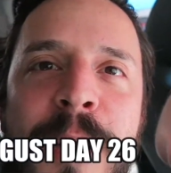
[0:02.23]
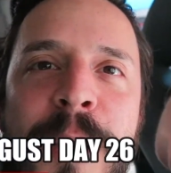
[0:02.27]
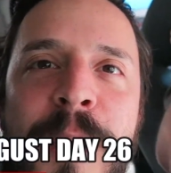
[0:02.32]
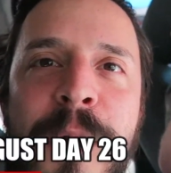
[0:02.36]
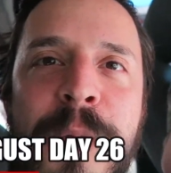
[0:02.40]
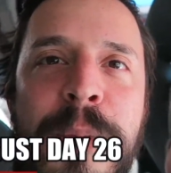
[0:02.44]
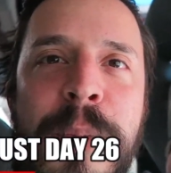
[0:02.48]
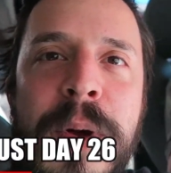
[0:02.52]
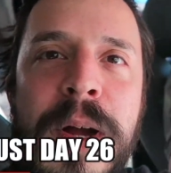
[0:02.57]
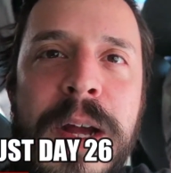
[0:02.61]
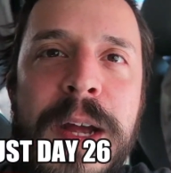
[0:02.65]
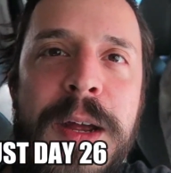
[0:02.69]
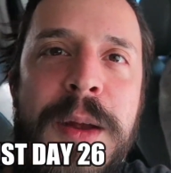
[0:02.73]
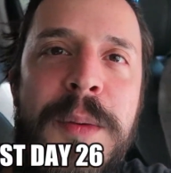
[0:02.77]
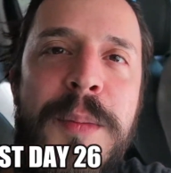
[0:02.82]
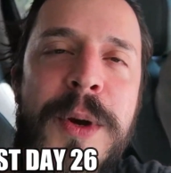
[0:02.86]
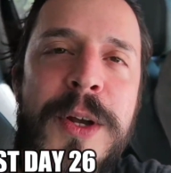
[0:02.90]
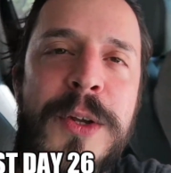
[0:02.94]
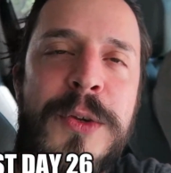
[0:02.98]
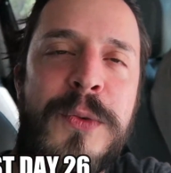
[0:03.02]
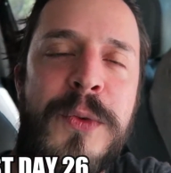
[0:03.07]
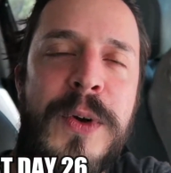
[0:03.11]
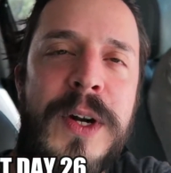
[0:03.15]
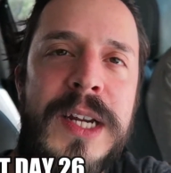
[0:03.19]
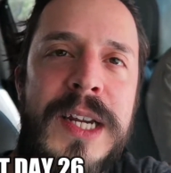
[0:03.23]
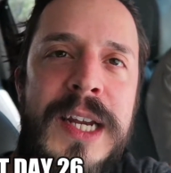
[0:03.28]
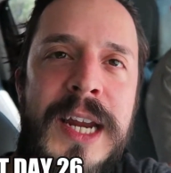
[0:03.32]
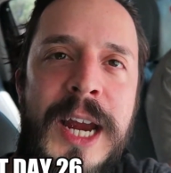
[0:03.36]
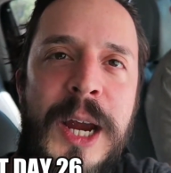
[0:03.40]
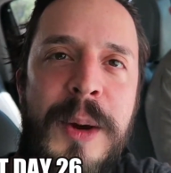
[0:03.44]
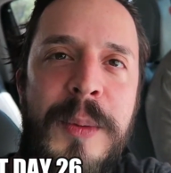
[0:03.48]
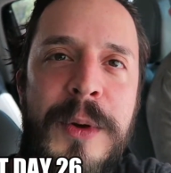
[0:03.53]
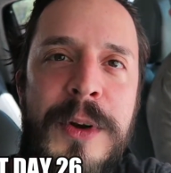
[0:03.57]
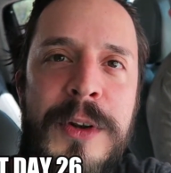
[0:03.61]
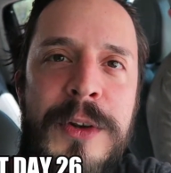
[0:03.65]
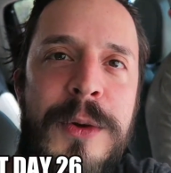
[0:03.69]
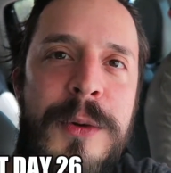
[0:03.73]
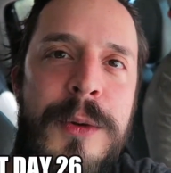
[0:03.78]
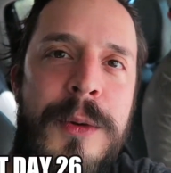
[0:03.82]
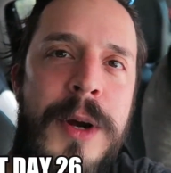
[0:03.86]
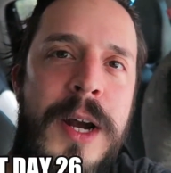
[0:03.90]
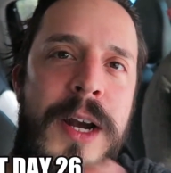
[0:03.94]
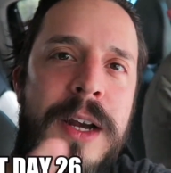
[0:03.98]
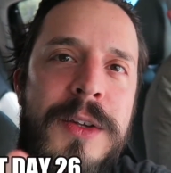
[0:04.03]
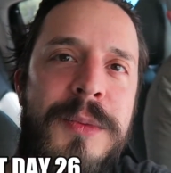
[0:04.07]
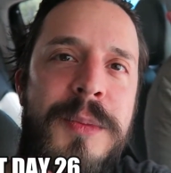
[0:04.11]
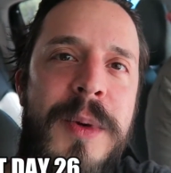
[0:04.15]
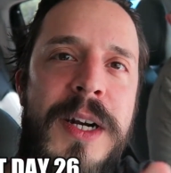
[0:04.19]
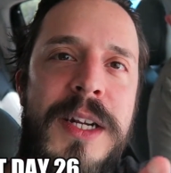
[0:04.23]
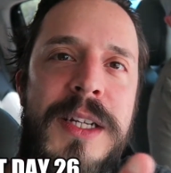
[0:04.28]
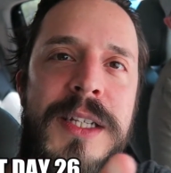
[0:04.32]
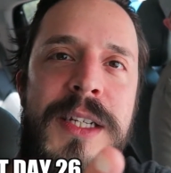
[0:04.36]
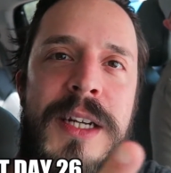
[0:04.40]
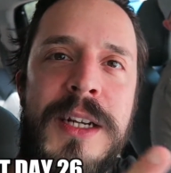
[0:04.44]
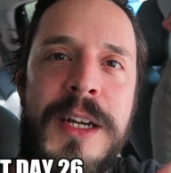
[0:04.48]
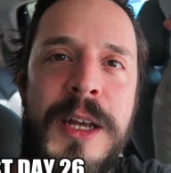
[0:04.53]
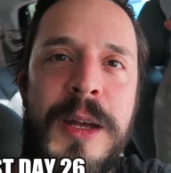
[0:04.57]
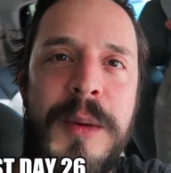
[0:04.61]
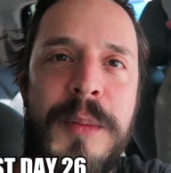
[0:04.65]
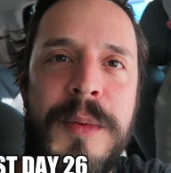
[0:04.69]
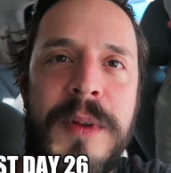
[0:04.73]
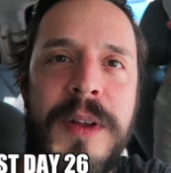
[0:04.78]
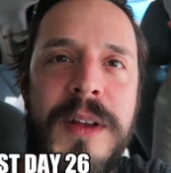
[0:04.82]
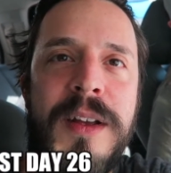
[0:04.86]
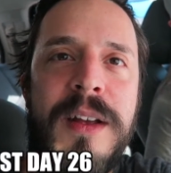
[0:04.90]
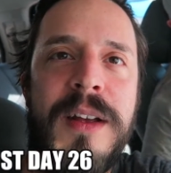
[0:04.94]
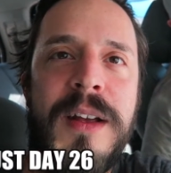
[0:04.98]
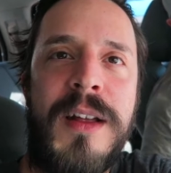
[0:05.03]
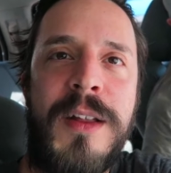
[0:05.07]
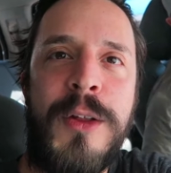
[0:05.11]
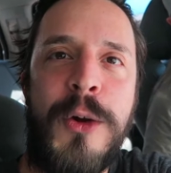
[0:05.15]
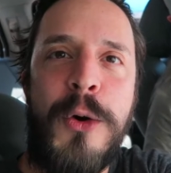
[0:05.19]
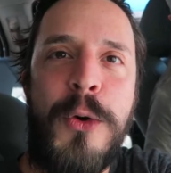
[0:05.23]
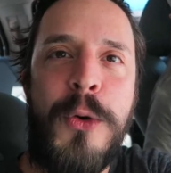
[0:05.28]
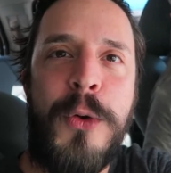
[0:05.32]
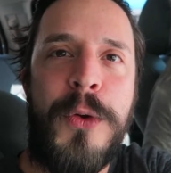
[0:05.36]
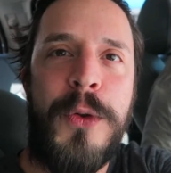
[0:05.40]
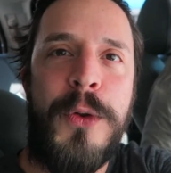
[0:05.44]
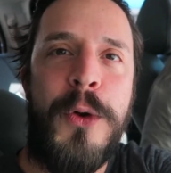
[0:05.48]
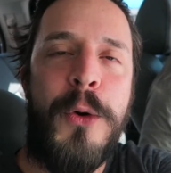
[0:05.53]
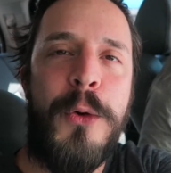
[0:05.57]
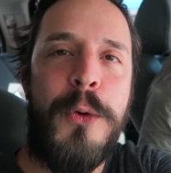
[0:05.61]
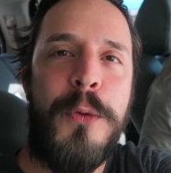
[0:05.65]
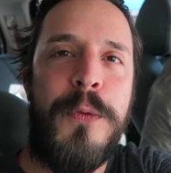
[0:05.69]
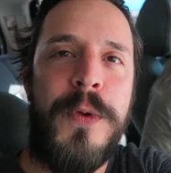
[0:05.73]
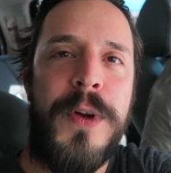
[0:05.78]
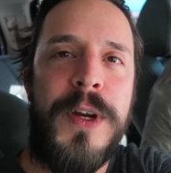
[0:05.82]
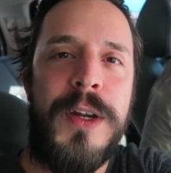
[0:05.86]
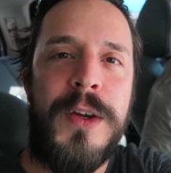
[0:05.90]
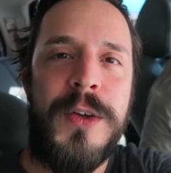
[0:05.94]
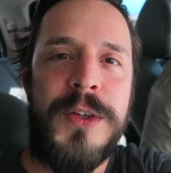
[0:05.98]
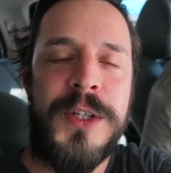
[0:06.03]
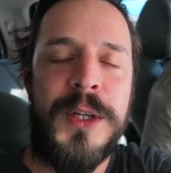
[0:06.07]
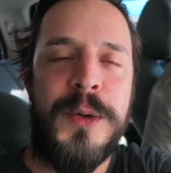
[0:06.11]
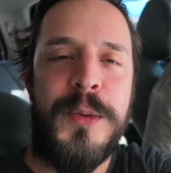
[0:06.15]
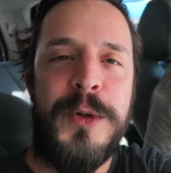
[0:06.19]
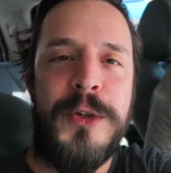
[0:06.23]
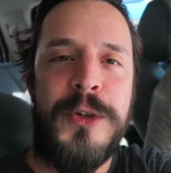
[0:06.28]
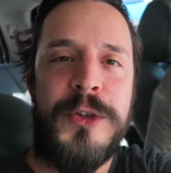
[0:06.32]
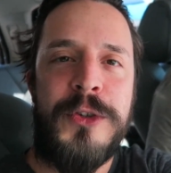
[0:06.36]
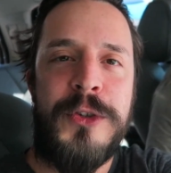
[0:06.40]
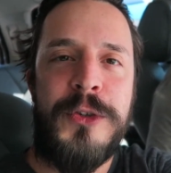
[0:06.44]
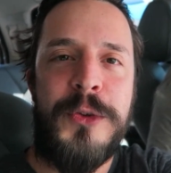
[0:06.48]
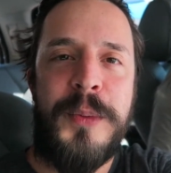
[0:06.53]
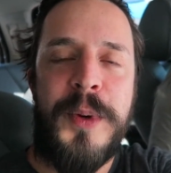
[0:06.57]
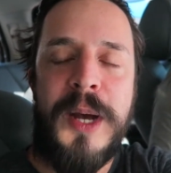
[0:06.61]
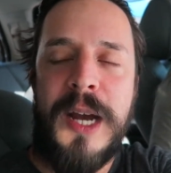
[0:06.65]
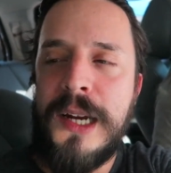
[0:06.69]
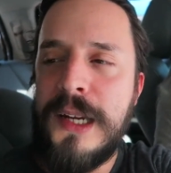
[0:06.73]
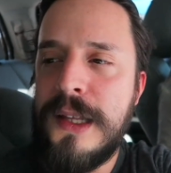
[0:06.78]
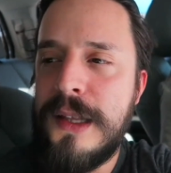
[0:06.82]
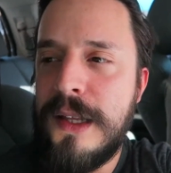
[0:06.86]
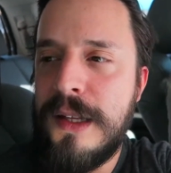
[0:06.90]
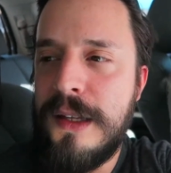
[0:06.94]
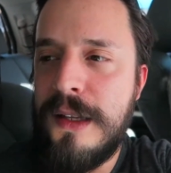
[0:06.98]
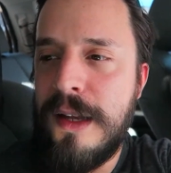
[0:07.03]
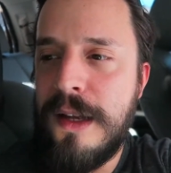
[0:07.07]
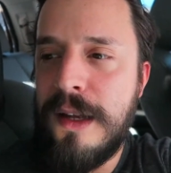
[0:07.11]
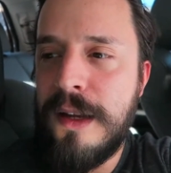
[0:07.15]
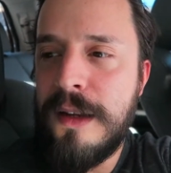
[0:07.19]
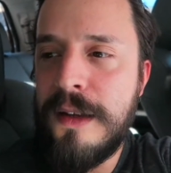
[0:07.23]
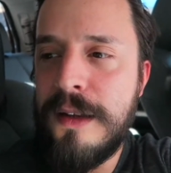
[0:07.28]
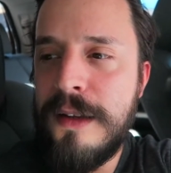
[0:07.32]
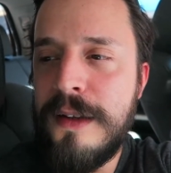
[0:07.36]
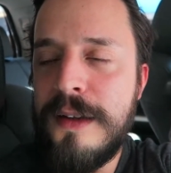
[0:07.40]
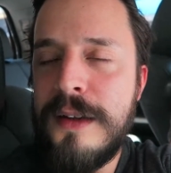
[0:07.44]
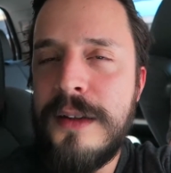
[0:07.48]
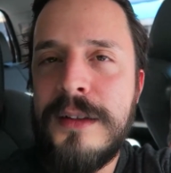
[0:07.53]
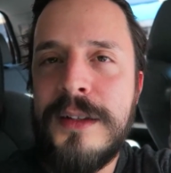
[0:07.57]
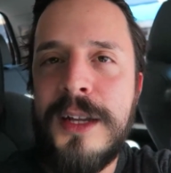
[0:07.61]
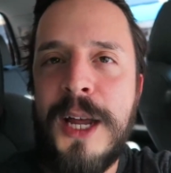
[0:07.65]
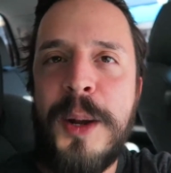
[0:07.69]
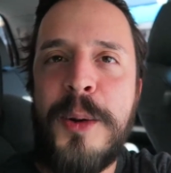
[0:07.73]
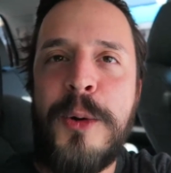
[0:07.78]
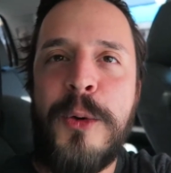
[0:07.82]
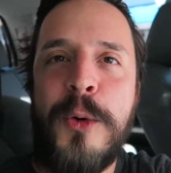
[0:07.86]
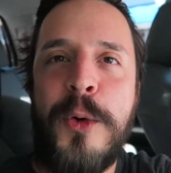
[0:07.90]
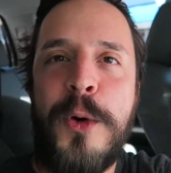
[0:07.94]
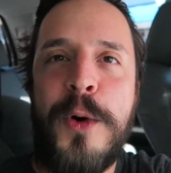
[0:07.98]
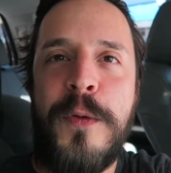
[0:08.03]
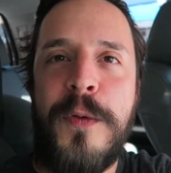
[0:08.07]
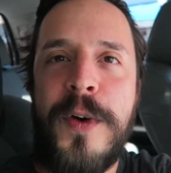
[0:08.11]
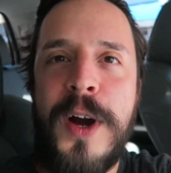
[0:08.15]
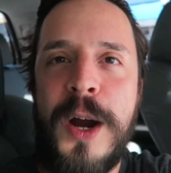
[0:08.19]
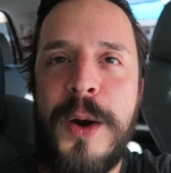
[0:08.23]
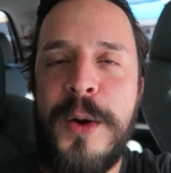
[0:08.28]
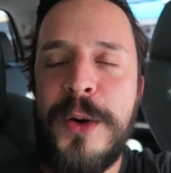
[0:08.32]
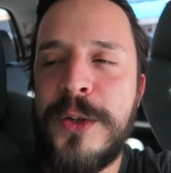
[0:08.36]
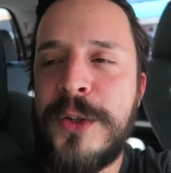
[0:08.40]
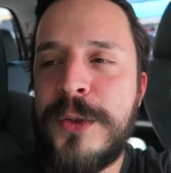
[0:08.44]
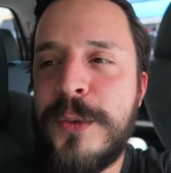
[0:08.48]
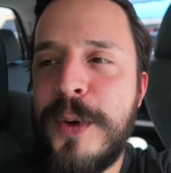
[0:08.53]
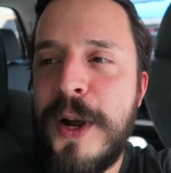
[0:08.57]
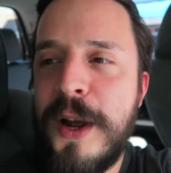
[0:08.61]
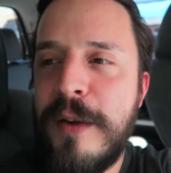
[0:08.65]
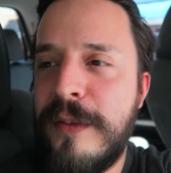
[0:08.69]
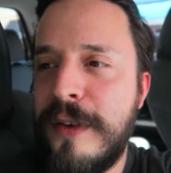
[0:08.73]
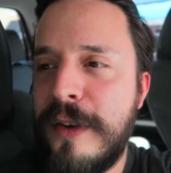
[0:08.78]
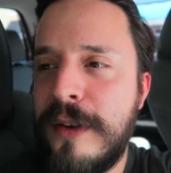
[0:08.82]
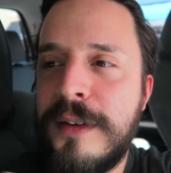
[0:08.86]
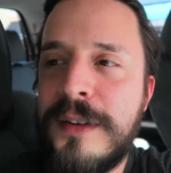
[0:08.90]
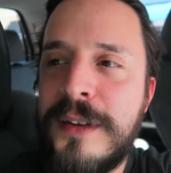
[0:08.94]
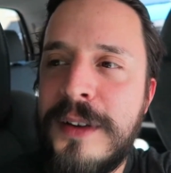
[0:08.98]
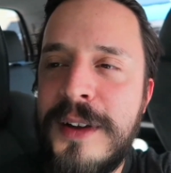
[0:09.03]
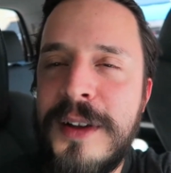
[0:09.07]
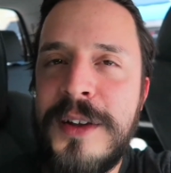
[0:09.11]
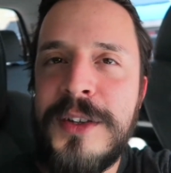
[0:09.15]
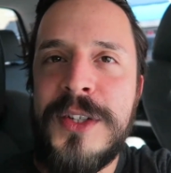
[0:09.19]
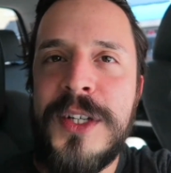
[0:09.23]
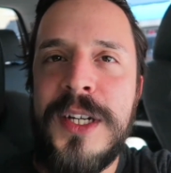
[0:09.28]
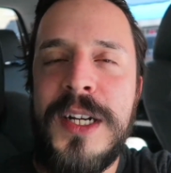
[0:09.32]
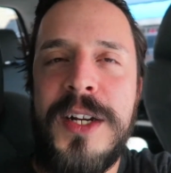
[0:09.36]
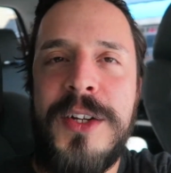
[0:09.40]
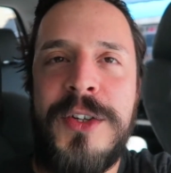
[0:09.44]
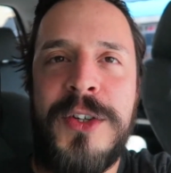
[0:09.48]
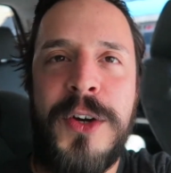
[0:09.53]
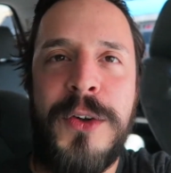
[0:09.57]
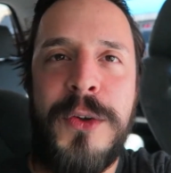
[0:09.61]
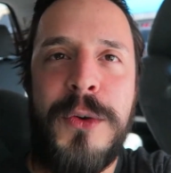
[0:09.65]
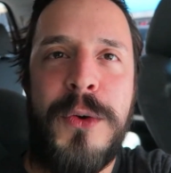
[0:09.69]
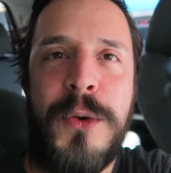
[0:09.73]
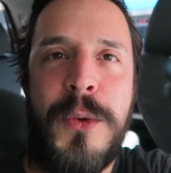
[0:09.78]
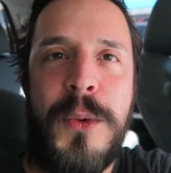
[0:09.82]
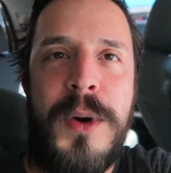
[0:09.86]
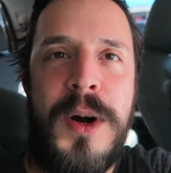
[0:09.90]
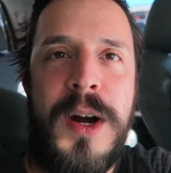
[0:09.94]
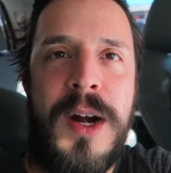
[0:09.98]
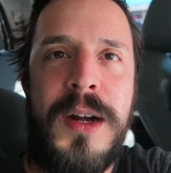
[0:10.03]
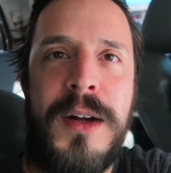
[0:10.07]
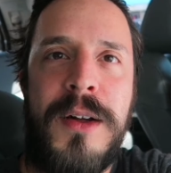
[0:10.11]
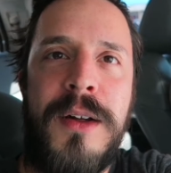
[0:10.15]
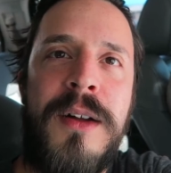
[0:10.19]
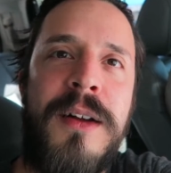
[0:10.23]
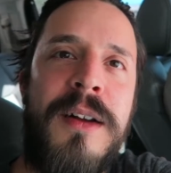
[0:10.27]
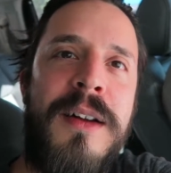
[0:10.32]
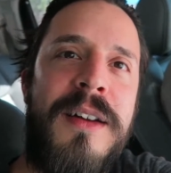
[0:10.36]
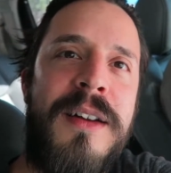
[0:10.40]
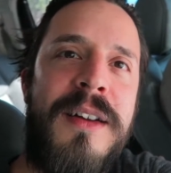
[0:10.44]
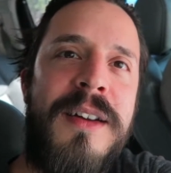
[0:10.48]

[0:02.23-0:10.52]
I'm with my best friend Cameron. You guys might have seen him on. in old old videos that we used to do back in the day. had coronavirus, we haven't seen each other in a while.